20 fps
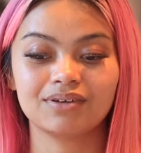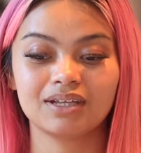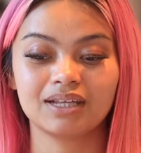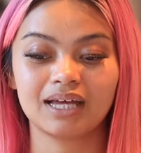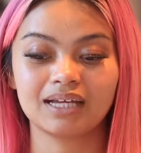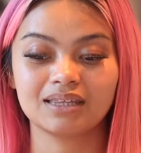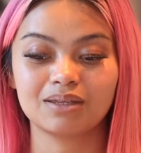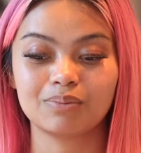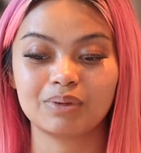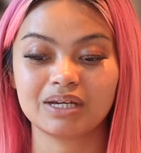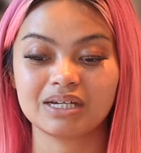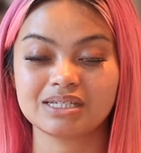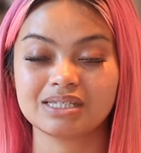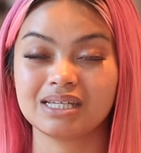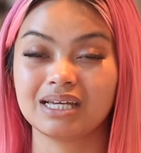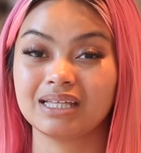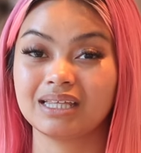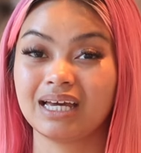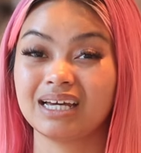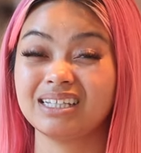feel like the biggest
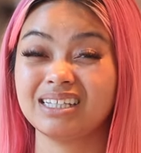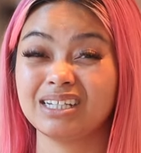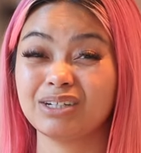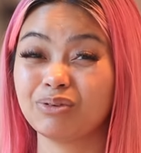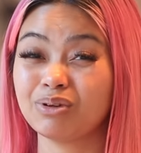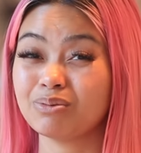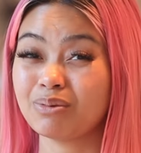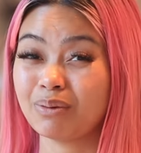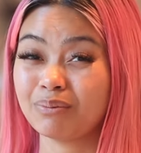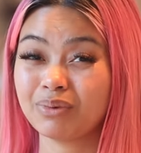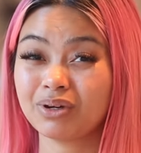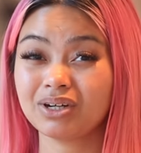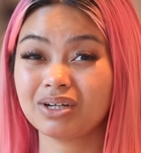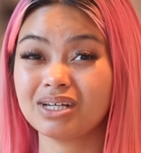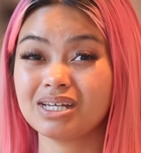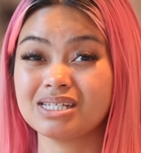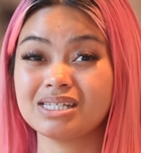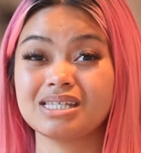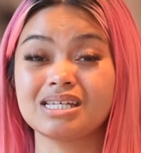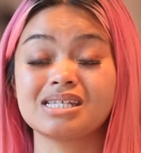thing that I need to remember
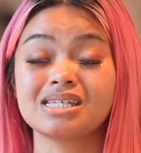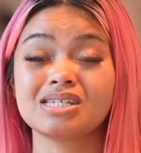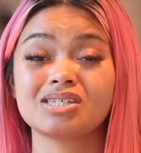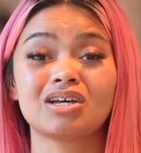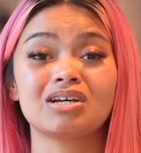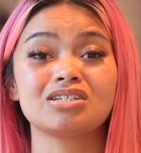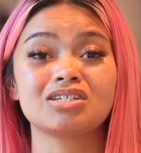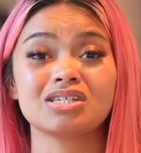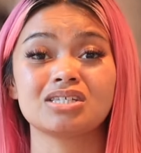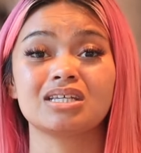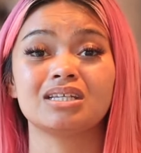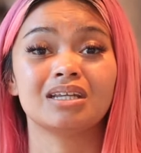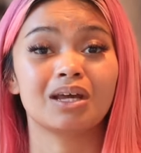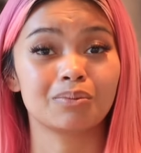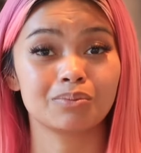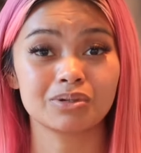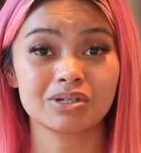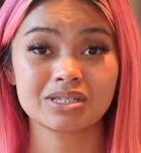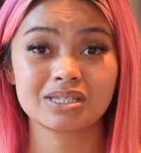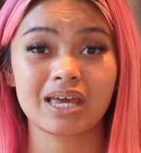is this is all just a
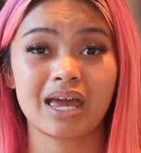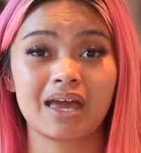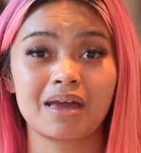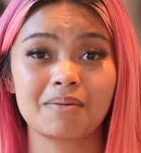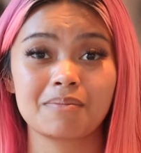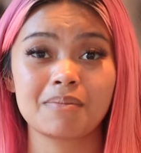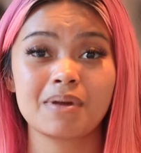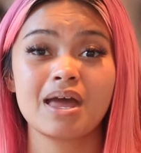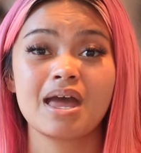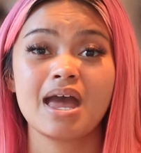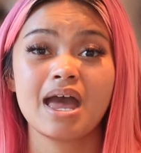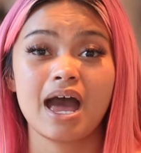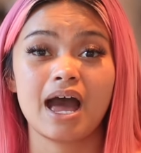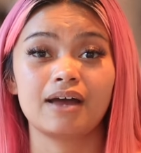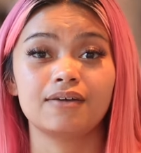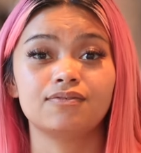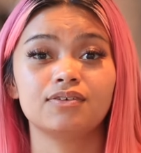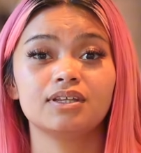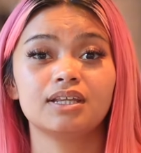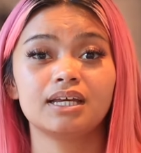numbers game.
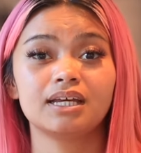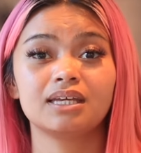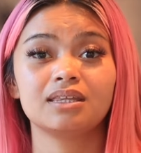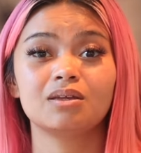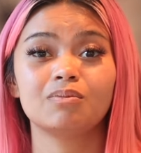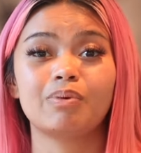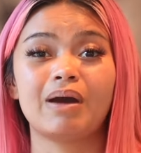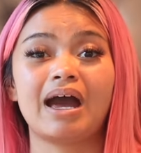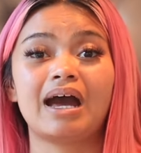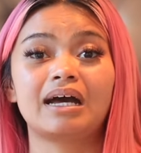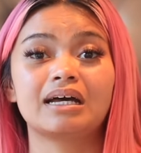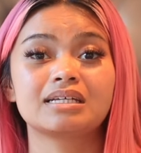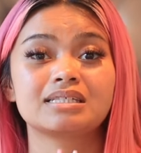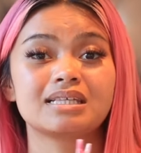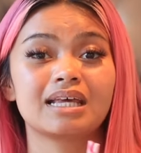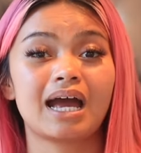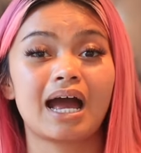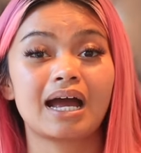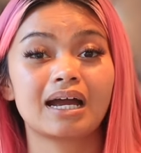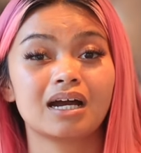I feel like in the past,
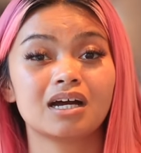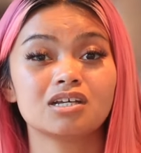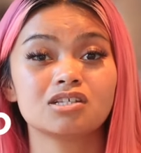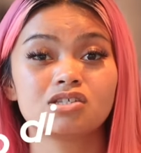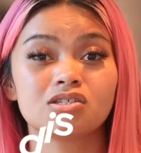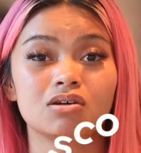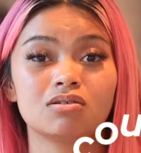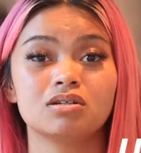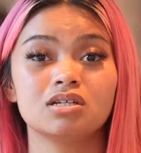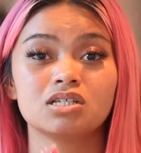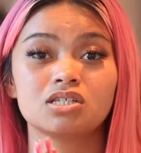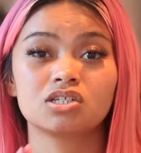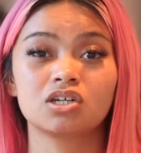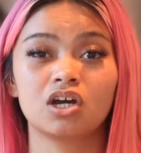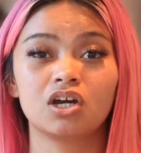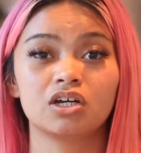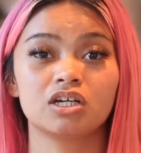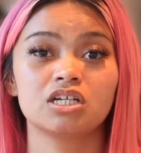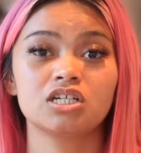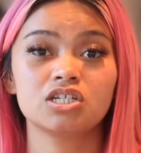like, I got so
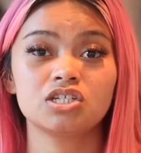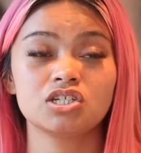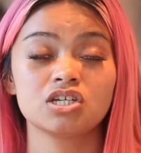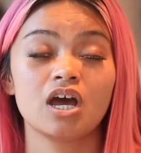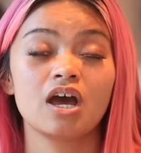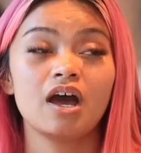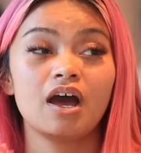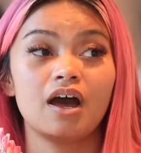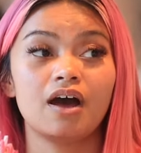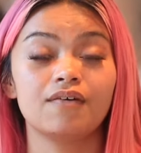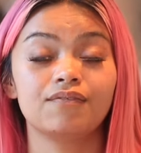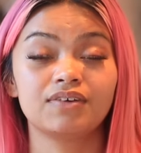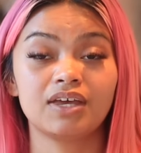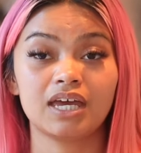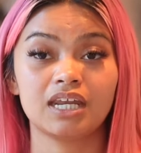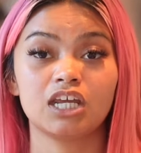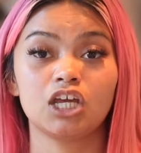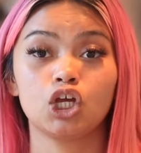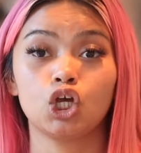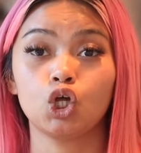discouraged of
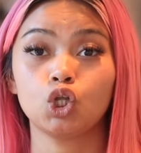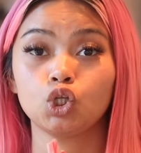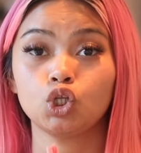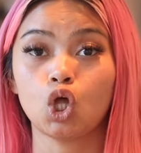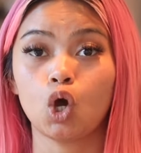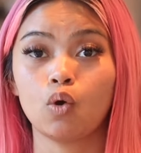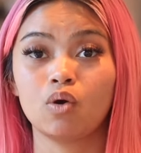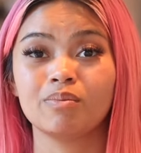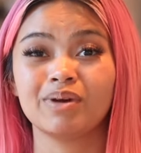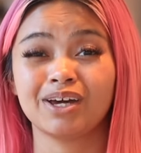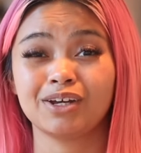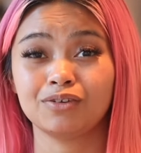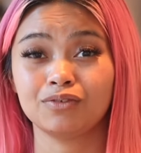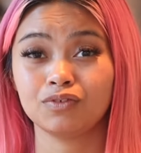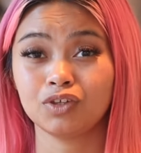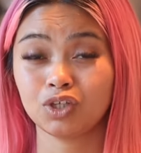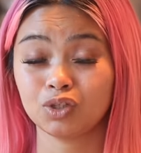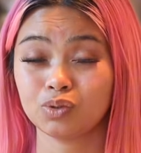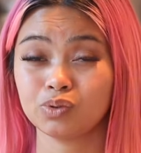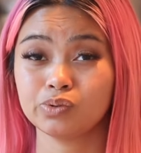getting low amount of
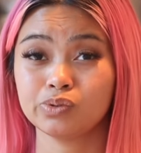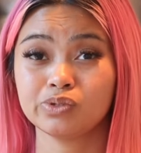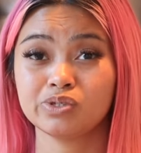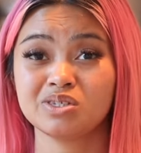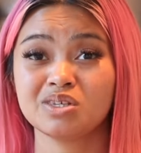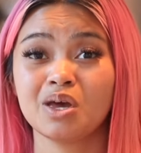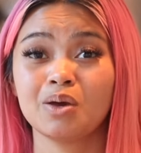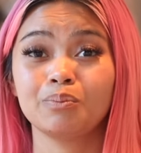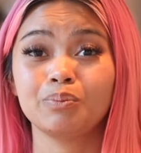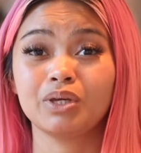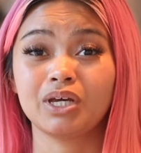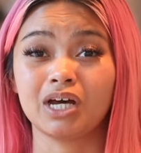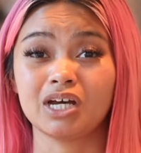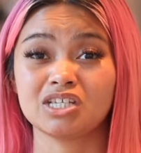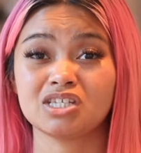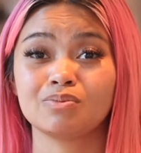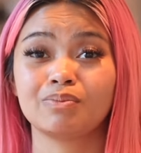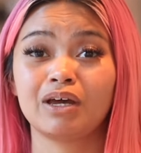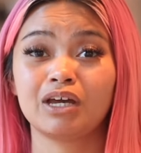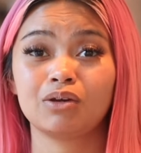views
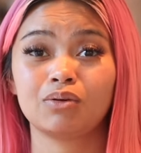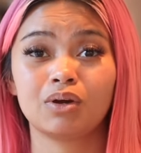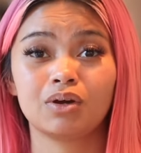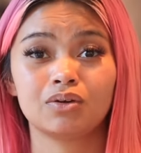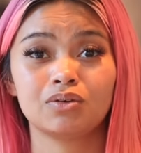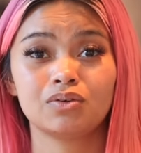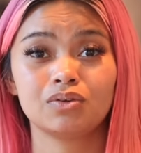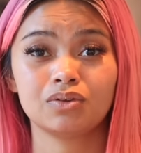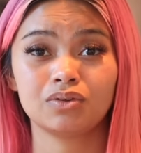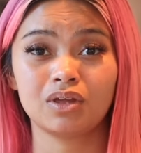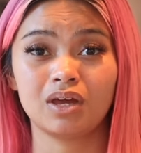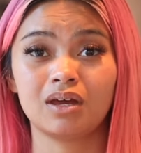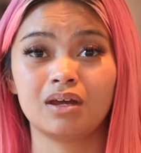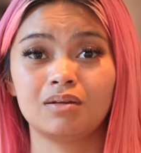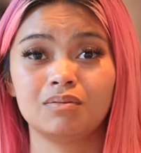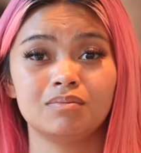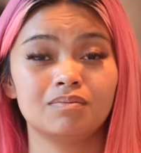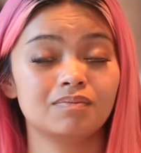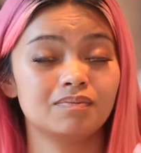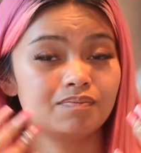because of my growth,
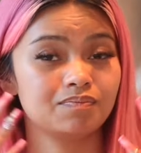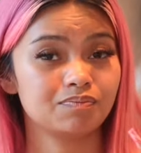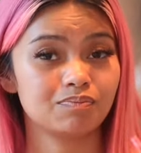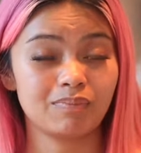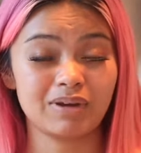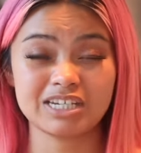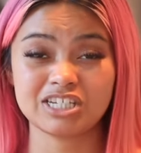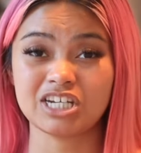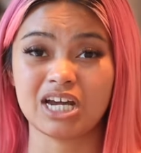and my